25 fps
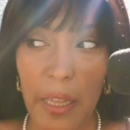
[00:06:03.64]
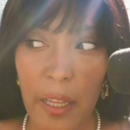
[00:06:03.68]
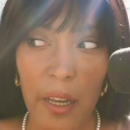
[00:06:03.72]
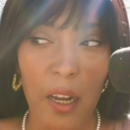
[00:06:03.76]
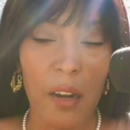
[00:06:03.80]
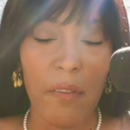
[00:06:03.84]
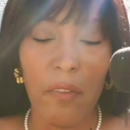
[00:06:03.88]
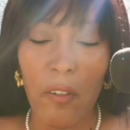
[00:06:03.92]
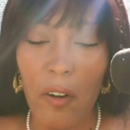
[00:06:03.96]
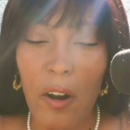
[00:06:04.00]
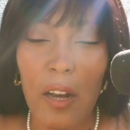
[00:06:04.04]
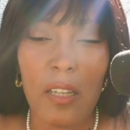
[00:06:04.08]
be
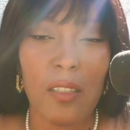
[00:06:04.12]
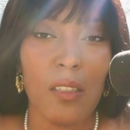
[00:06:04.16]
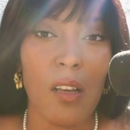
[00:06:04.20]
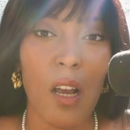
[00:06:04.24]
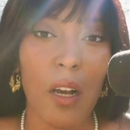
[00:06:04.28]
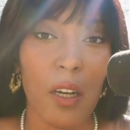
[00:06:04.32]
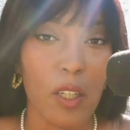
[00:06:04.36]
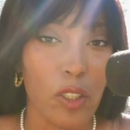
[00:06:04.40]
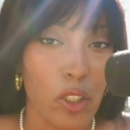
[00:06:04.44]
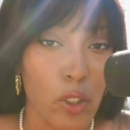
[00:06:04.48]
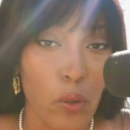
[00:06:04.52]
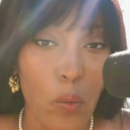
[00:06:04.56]
there for as
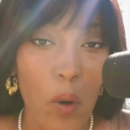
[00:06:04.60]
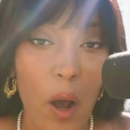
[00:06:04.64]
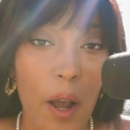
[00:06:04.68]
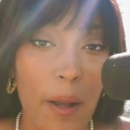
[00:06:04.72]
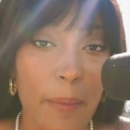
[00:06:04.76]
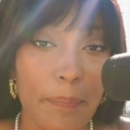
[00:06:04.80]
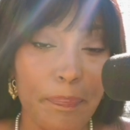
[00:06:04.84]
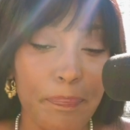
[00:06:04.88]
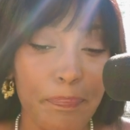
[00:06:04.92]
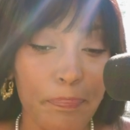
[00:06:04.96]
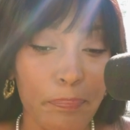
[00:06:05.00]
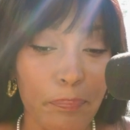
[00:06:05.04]
long as you
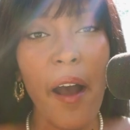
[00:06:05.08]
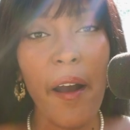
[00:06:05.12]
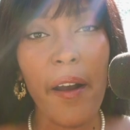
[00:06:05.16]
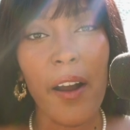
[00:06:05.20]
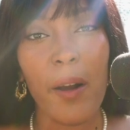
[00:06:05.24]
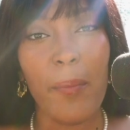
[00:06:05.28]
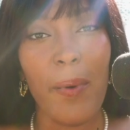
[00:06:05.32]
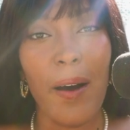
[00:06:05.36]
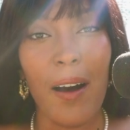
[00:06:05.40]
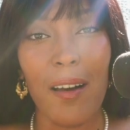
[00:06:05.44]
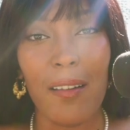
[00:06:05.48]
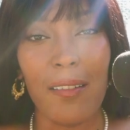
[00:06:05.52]
want.
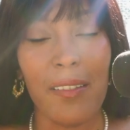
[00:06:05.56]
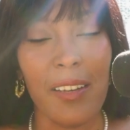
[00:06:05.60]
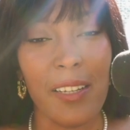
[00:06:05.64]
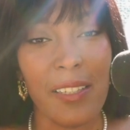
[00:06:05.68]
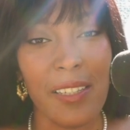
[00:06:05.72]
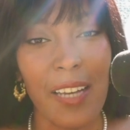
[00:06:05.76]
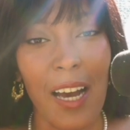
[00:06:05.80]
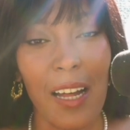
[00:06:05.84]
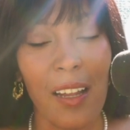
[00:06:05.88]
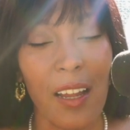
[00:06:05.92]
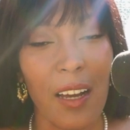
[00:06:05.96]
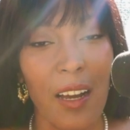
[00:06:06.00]
Sorry about
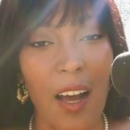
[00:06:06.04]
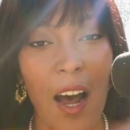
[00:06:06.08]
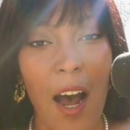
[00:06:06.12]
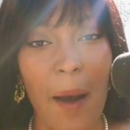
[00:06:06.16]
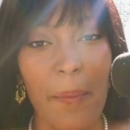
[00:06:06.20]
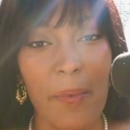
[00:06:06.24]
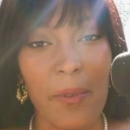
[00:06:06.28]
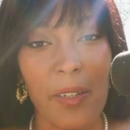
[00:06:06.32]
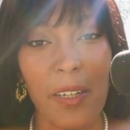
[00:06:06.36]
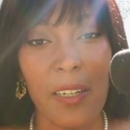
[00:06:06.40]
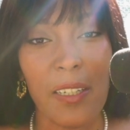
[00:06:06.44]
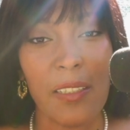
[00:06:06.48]
this
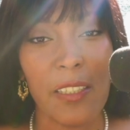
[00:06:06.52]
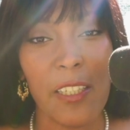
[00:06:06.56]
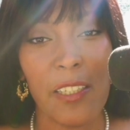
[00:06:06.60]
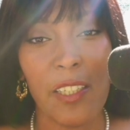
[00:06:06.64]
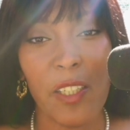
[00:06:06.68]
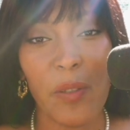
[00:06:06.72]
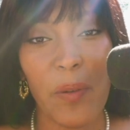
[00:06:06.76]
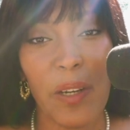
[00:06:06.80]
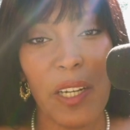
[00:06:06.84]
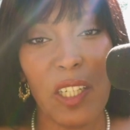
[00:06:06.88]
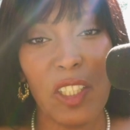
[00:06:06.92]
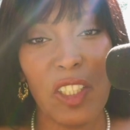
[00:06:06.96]
helicopter
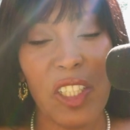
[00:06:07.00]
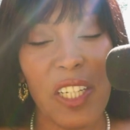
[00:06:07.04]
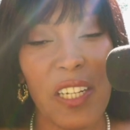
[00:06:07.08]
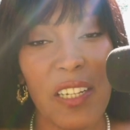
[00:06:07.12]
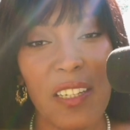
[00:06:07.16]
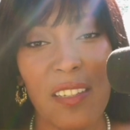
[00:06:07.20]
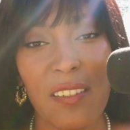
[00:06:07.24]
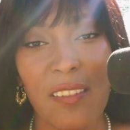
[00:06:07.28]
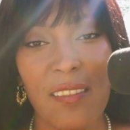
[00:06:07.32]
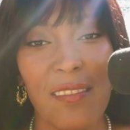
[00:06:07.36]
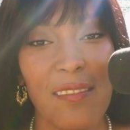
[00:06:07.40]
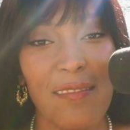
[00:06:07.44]

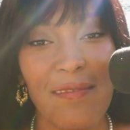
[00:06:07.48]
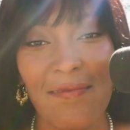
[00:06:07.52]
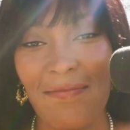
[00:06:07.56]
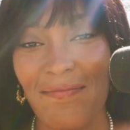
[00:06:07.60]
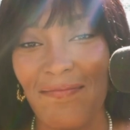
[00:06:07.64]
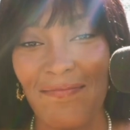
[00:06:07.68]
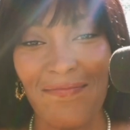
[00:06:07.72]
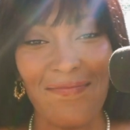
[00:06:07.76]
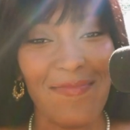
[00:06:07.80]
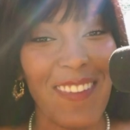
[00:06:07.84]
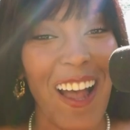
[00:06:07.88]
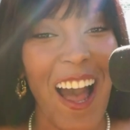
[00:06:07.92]
situation.
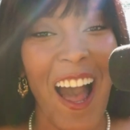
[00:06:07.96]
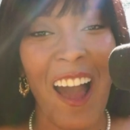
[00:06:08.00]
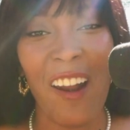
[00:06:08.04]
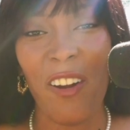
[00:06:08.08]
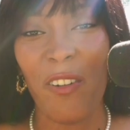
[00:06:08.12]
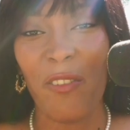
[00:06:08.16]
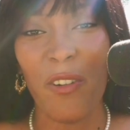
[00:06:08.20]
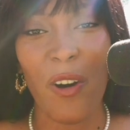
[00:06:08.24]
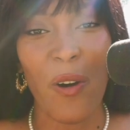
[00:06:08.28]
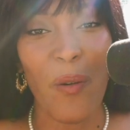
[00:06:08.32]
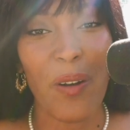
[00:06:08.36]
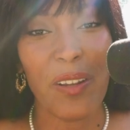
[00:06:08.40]
I
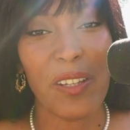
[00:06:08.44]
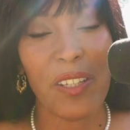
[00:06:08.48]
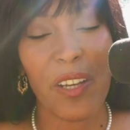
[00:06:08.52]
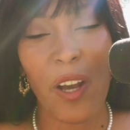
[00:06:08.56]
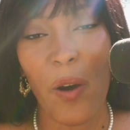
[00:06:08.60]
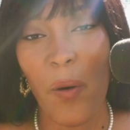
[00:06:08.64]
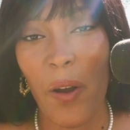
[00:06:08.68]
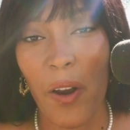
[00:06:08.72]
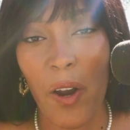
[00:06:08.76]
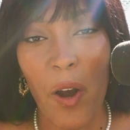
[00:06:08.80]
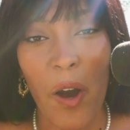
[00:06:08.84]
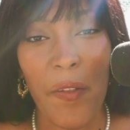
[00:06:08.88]
don't know what's
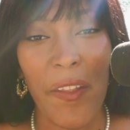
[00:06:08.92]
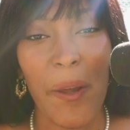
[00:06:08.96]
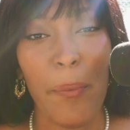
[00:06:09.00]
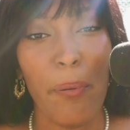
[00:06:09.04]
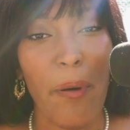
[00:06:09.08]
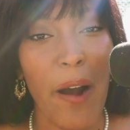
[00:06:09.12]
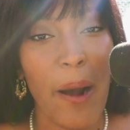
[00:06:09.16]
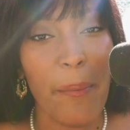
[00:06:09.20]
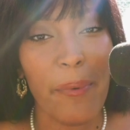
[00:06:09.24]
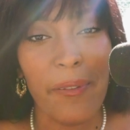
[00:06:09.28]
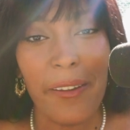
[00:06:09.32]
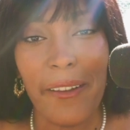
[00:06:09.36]
going on. They
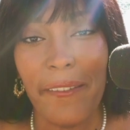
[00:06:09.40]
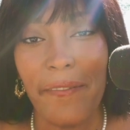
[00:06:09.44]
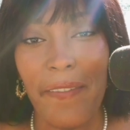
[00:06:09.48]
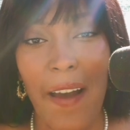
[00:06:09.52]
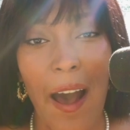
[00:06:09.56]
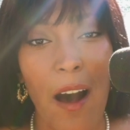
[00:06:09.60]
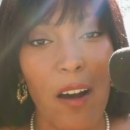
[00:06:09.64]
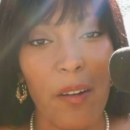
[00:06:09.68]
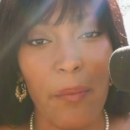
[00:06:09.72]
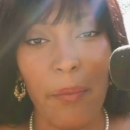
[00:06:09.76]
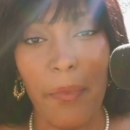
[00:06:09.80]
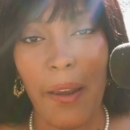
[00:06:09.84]
probably
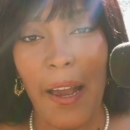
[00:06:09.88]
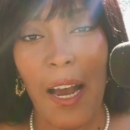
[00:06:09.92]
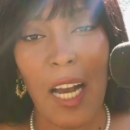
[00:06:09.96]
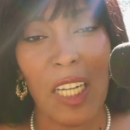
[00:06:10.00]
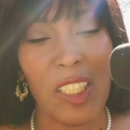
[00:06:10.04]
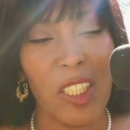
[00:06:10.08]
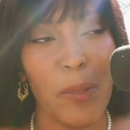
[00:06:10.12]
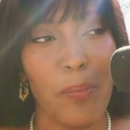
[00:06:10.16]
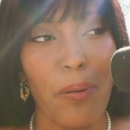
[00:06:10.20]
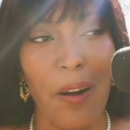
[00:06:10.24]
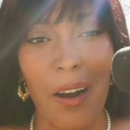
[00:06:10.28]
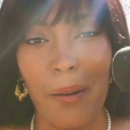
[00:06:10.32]
found me.
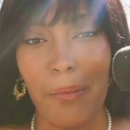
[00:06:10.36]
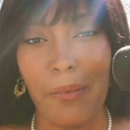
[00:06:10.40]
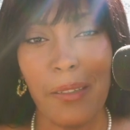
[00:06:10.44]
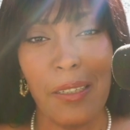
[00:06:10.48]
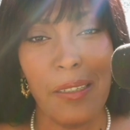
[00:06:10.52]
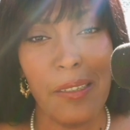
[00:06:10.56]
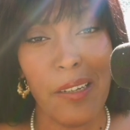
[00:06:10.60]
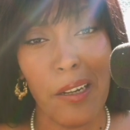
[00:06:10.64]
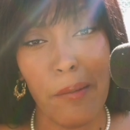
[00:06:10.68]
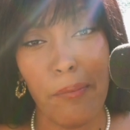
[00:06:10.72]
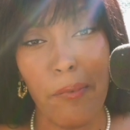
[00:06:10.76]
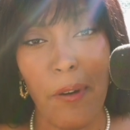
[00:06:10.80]
I should
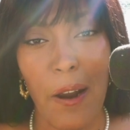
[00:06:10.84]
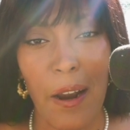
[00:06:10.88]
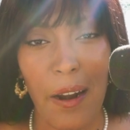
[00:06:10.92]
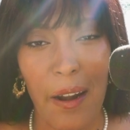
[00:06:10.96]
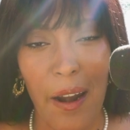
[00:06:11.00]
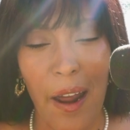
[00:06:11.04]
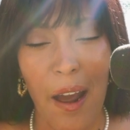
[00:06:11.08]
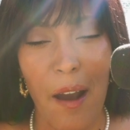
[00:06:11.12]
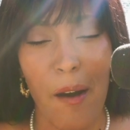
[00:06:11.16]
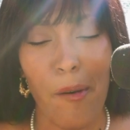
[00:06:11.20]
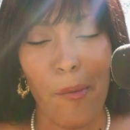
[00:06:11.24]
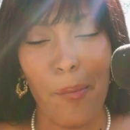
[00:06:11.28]
probably dip
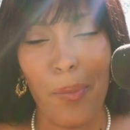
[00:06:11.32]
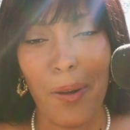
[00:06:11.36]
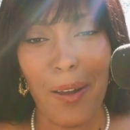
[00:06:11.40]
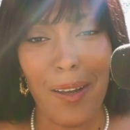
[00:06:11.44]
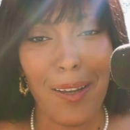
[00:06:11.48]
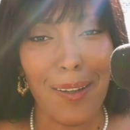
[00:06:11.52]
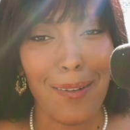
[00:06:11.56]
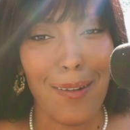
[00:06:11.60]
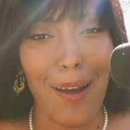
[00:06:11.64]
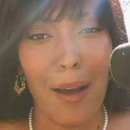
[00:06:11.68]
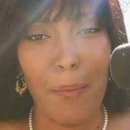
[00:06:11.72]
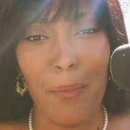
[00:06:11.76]
right now,
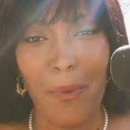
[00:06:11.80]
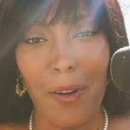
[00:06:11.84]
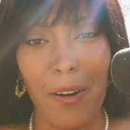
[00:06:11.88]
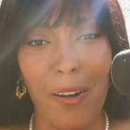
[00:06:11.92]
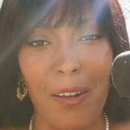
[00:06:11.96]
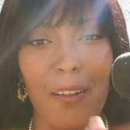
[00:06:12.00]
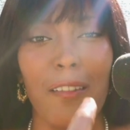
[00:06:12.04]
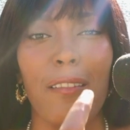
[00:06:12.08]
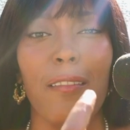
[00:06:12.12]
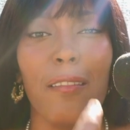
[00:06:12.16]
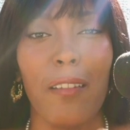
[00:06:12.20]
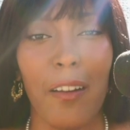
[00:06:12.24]
but I'm
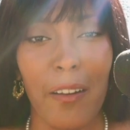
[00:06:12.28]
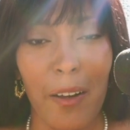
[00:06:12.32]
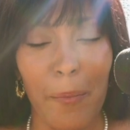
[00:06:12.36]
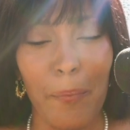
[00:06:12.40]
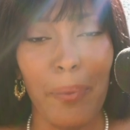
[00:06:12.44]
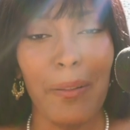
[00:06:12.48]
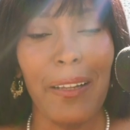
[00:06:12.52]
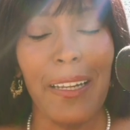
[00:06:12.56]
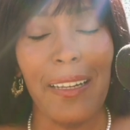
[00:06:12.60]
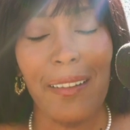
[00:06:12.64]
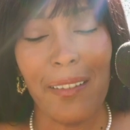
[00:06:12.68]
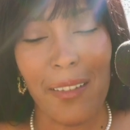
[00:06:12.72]
gonna
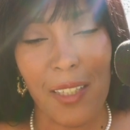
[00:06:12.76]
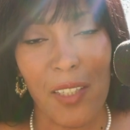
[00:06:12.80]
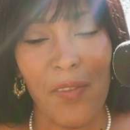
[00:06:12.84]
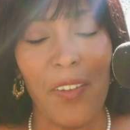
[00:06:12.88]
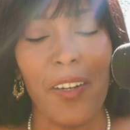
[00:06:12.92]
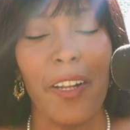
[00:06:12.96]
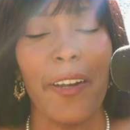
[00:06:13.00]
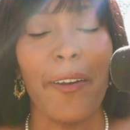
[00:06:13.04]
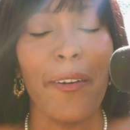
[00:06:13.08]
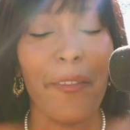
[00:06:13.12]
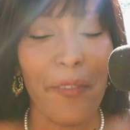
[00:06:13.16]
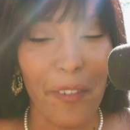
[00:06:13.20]
complete this
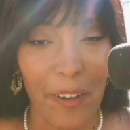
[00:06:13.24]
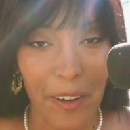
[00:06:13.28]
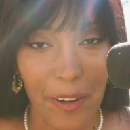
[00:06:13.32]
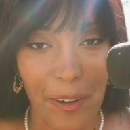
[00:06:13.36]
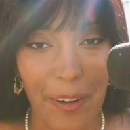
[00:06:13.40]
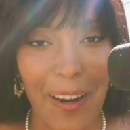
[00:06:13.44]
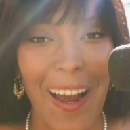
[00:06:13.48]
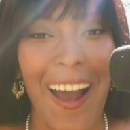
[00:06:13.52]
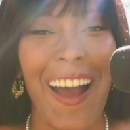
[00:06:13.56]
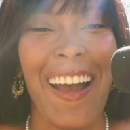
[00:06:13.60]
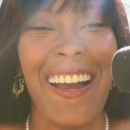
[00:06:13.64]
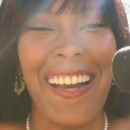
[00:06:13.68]
video for
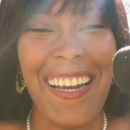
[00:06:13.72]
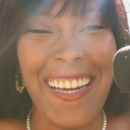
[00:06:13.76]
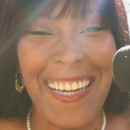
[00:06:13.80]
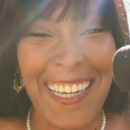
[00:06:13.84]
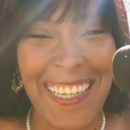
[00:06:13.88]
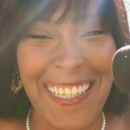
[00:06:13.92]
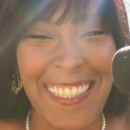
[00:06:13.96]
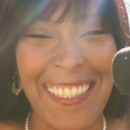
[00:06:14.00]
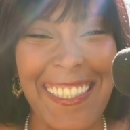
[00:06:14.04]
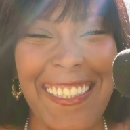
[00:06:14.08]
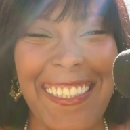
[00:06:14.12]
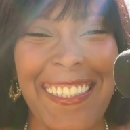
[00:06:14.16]
you
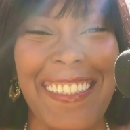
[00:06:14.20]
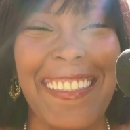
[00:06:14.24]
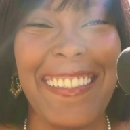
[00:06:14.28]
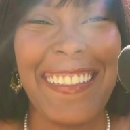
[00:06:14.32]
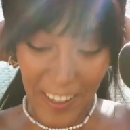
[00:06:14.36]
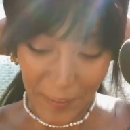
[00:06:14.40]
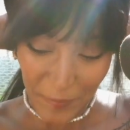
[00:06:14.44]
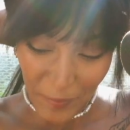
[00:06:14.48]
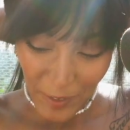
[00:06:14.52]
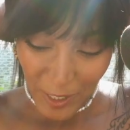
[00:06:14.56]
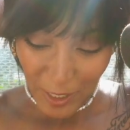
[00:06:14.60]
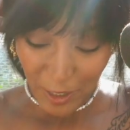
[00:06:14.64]
guys.
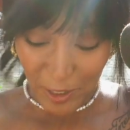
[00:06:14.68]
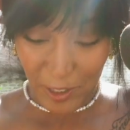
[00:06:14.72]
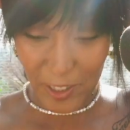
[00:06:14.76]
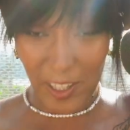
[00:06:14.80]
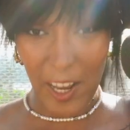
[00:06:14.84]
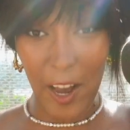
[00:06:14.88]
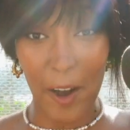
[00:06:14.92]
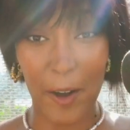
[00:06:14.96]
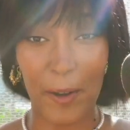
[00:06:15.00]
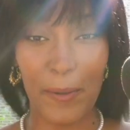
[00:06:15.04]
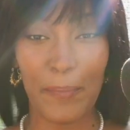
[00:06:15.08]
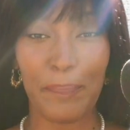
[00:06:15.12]

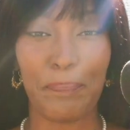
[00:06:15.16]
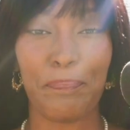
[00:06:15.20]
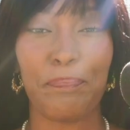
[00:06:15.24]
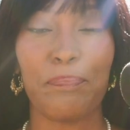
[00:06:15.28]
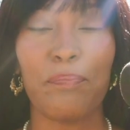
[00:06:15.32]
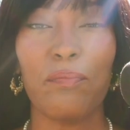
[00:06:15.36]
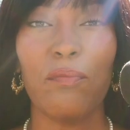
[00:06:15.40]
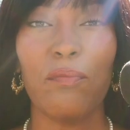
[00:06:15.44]
So